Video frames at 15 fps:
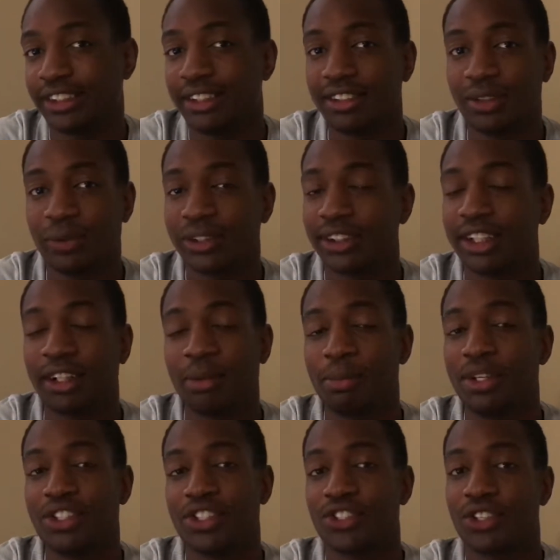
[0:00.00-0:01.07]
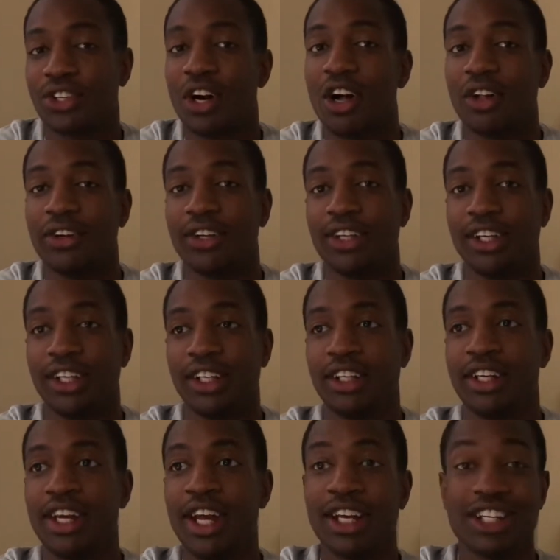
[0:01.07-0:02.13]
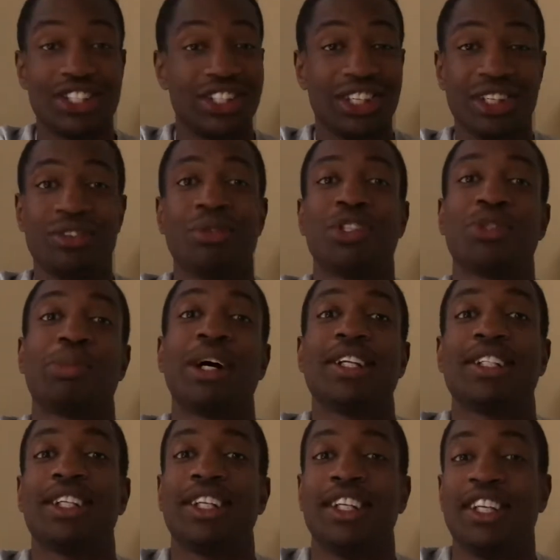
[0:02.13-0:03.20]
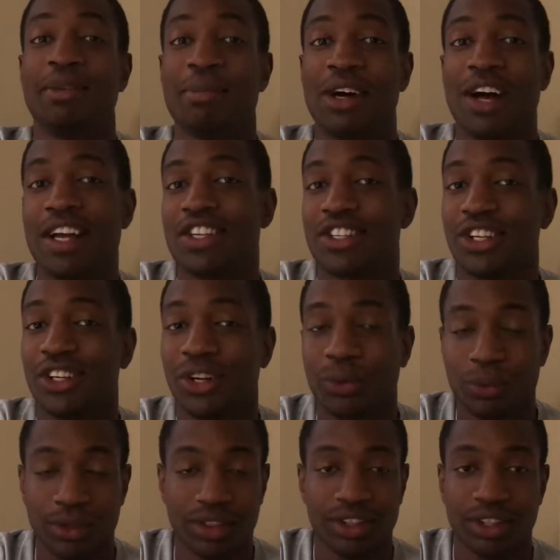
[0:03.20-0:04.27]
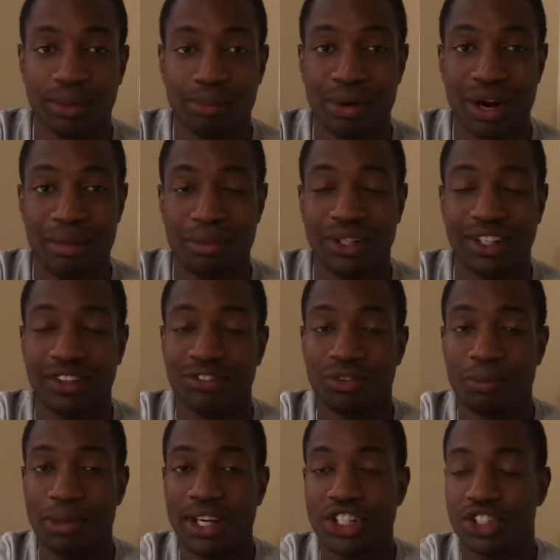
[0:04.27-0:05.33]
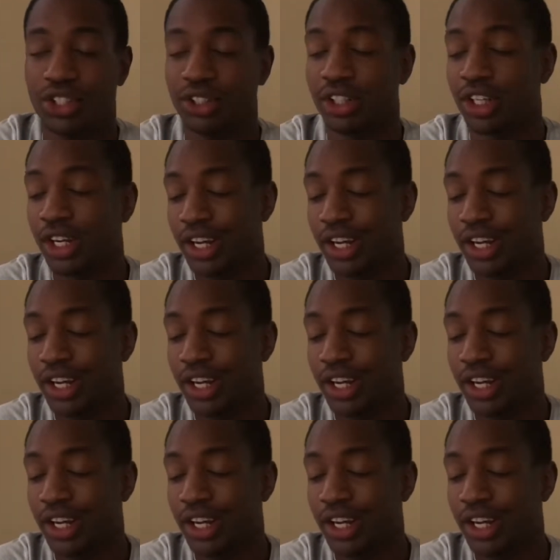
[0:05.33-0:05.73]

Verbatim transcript: Something was telling me just to call her again because she didn't respond to the email I sent her with the property information.